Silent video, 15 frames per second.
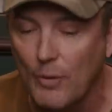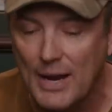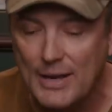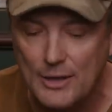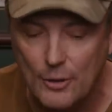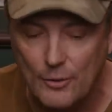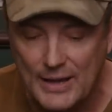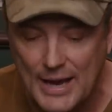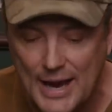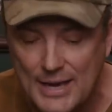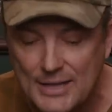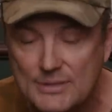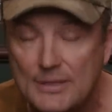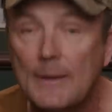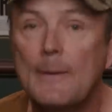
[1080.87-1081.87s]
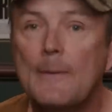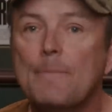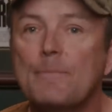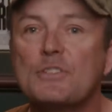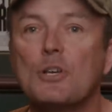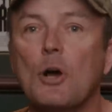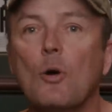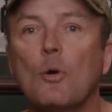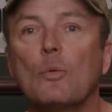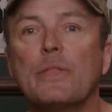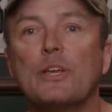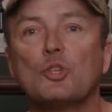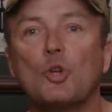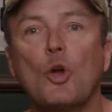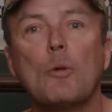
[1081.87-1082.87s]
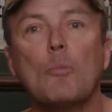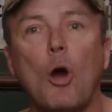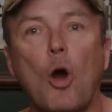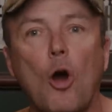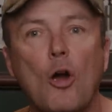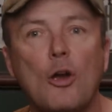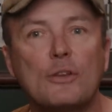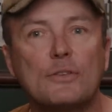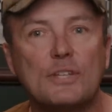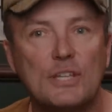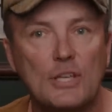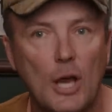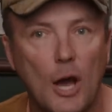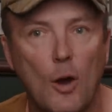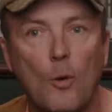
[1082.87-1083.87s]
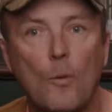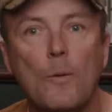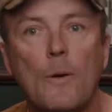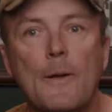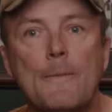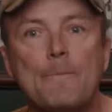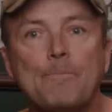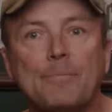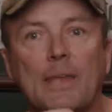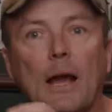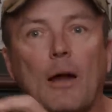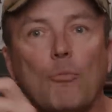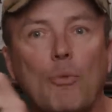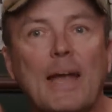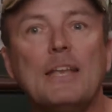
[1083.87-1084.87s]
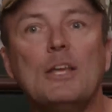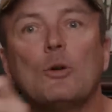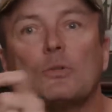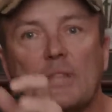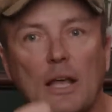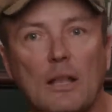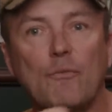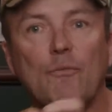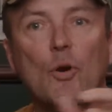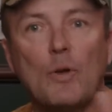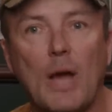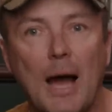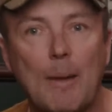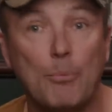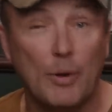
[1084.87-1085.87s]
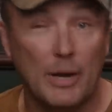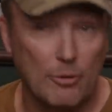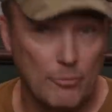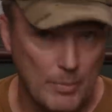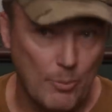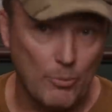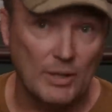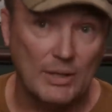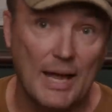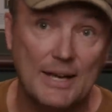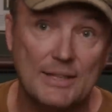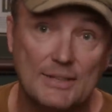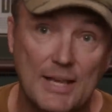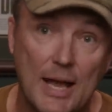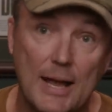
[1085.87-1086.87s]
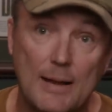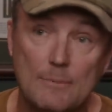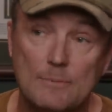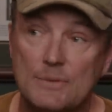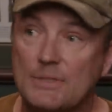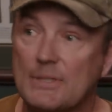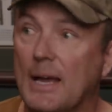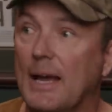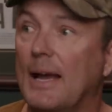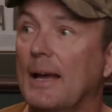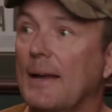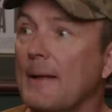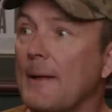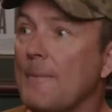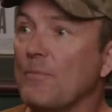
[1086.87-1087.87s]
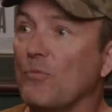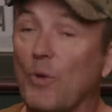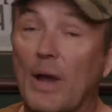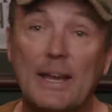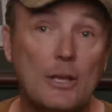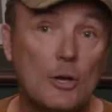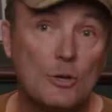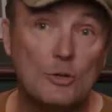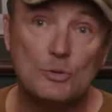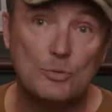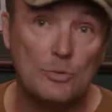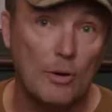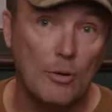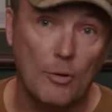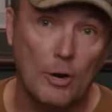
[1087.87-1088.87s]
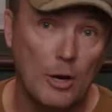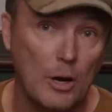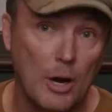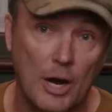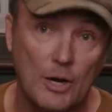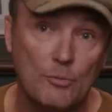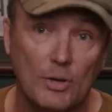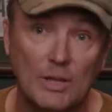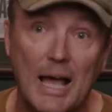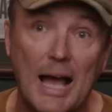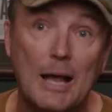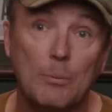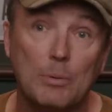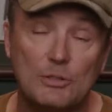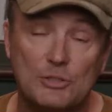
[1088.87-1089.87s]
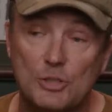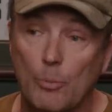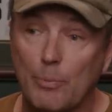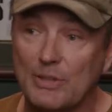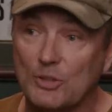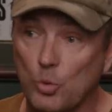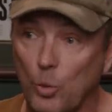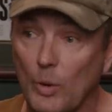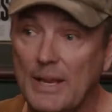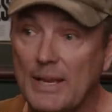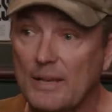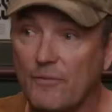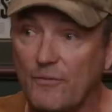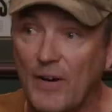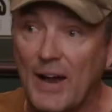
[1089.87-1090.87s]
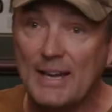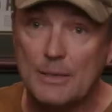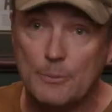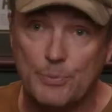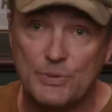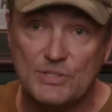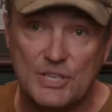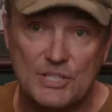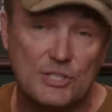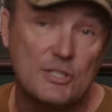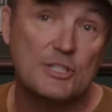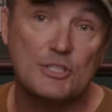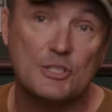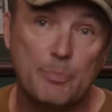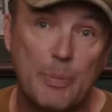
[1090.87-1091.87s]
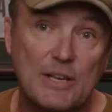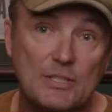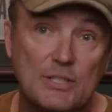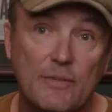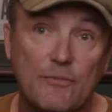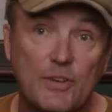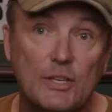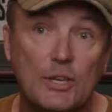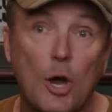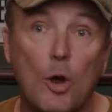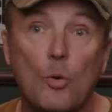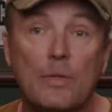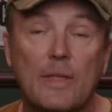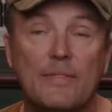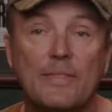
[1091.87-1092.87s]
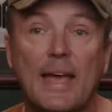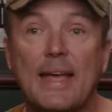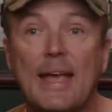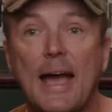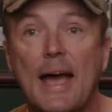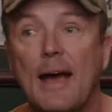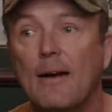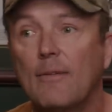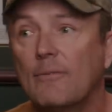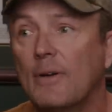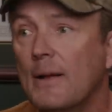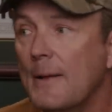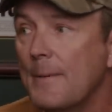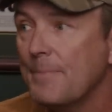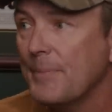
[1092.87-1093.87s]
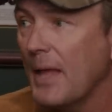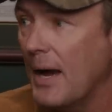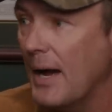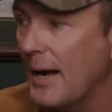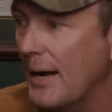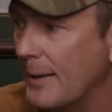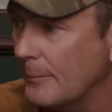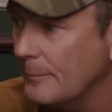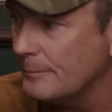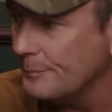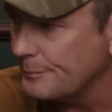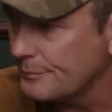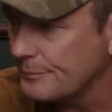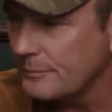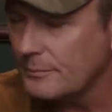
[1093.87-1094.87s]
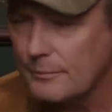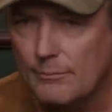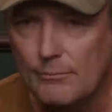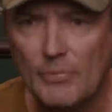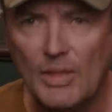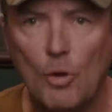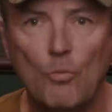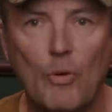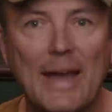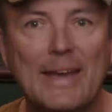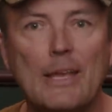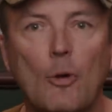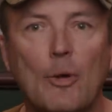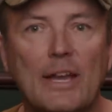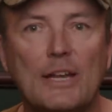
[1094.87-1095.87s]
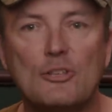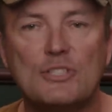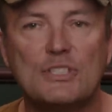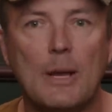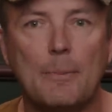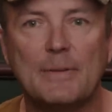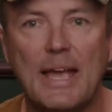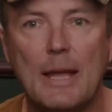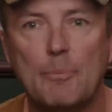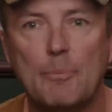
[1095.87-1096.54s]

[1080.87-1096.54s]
the radio guys. So the term R T O, a radio telephone operator. Remember, a lot of times uh, radios are unreliable. So between fighting positions, especially if you know that they have um, radio intercept